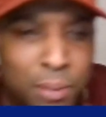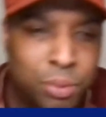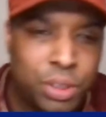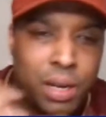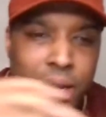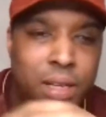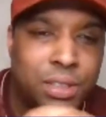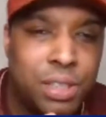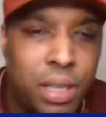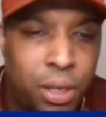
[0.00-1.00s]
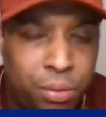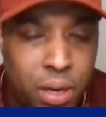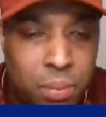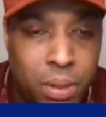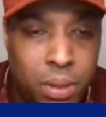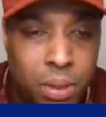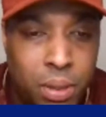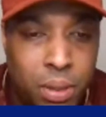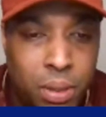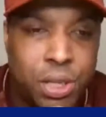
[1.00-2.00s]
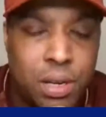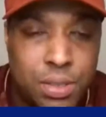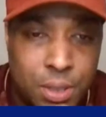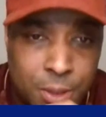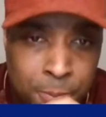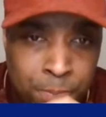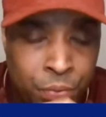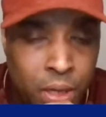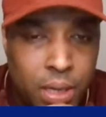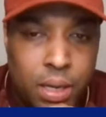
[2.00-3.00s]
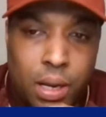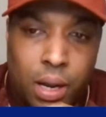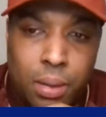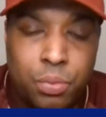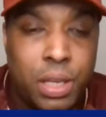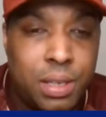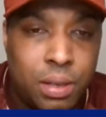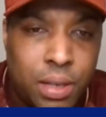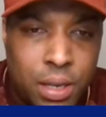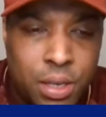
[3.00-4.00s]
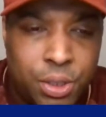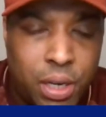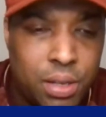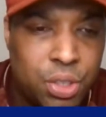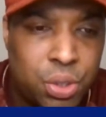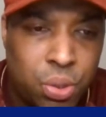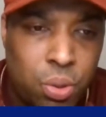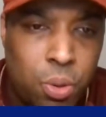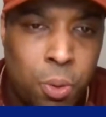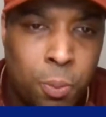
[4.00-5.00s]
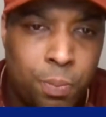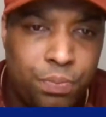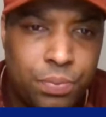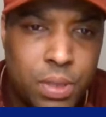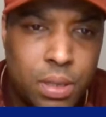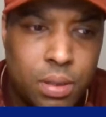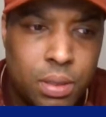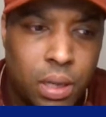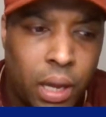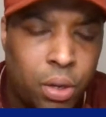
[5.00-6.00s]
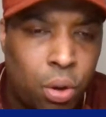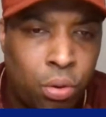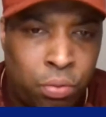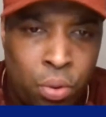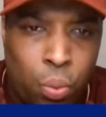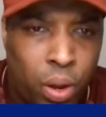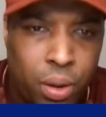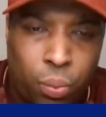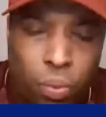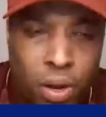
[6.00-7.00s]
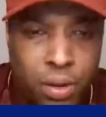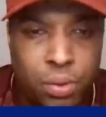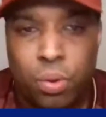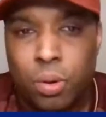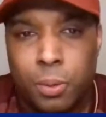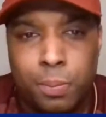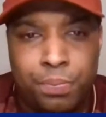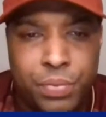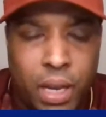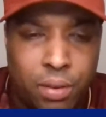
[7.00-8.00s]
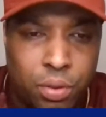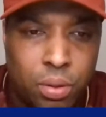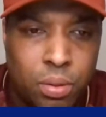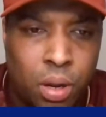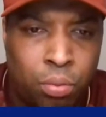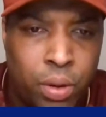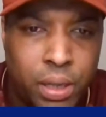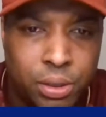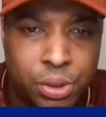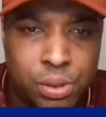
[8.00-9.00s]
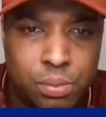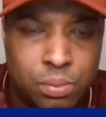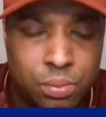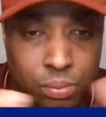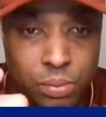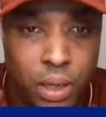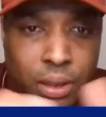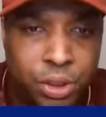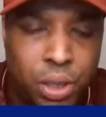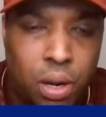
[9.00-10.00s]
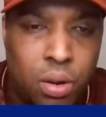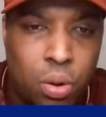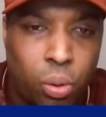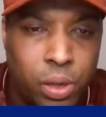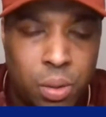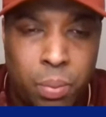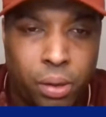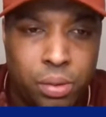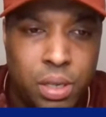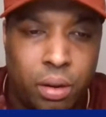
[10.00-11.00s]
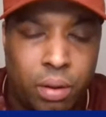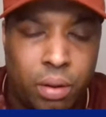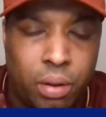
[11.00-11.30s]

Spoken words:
John H. Did they create many clear-cut chances? They didn't get the chance to like go through one-on-one or have a rare like shot on goal in the penalty area.